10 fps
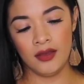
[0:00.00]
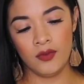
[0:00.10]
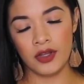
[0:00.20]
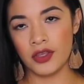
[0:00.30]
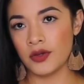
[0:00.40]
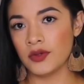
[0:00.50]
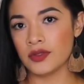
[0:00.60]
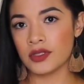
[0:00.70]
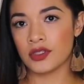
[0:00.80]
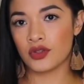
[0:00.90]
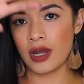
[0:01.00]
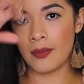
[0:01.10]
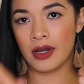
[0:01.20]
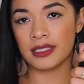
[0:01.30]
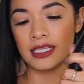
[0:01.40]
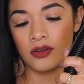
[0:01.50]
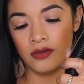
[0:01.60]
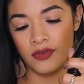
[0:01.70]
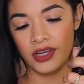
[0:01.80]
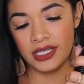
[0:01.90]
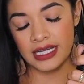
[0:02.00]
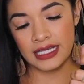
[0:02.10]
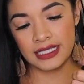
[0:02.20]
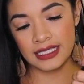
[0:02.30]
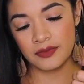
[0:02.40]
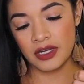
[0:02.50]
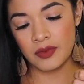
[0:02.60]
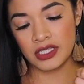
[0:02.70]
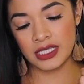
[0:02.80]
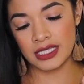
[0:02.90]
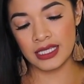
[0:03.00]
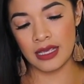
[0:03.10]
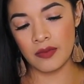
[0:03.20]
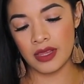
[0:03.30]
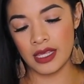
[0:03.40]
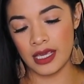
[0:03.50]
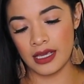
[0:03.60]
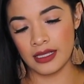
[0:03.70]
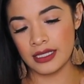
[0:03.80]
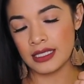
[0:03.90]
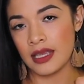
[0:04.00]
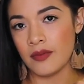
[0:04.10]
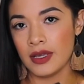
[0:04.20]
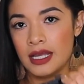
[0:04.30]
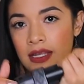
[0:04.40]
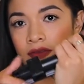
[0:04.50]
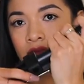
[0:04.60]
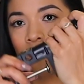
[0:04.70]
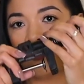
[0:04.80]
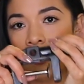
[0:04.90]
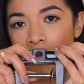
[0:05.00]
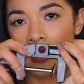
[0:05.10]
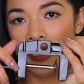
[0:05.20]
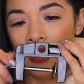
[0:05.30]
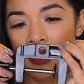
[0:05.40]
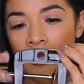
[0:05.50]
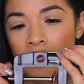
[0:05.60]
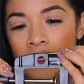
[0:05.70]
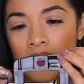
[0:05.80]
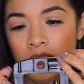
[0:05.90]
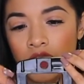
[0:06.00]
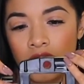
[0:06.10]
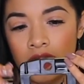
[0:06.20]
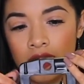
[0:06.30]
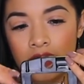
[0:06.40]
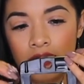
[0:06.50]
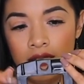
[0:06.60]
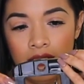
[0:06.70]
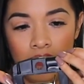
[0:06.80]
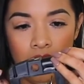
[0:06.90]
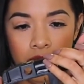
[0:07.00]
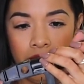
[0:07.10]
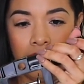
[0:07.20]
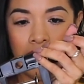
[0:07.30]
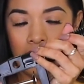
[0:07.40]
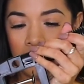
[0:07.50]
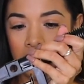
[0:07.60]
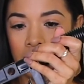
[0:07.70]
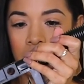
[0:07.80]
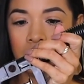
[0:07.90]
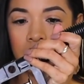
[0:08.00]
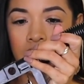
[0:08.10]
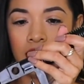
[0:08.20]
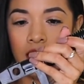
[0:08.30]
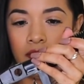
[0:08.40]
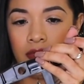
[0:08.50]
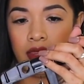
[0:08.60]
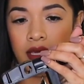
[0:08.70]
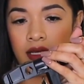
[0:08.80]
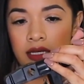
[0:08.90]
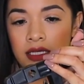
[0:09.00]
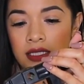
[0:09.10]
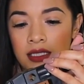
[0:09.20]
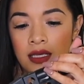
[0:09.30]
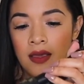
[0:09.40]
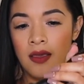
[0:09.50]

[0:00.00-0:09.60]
one of those tripods that go over your desk, it's pretty much the same thing, the same kind of way. I'm trying to make it to the same thickness,